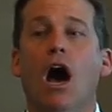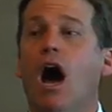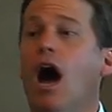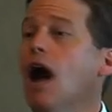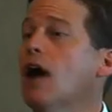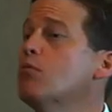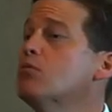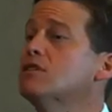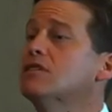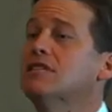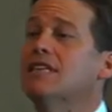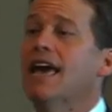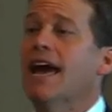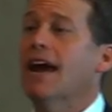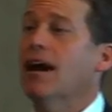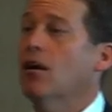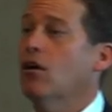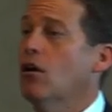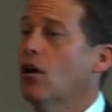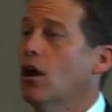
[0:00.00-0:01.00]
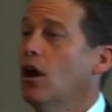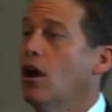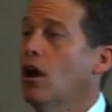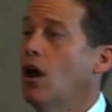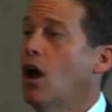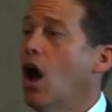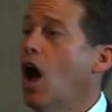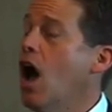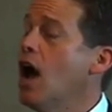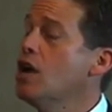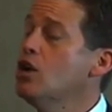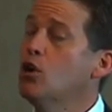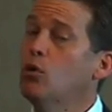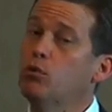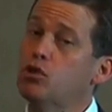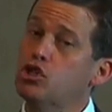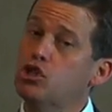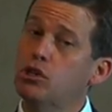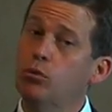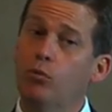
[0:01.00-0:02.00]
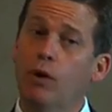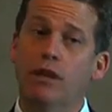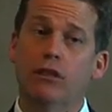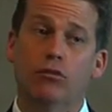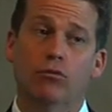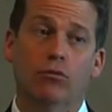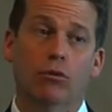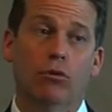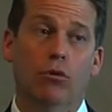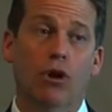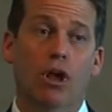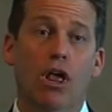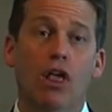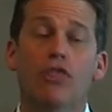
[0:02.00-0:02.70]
I was there. I know what she went through.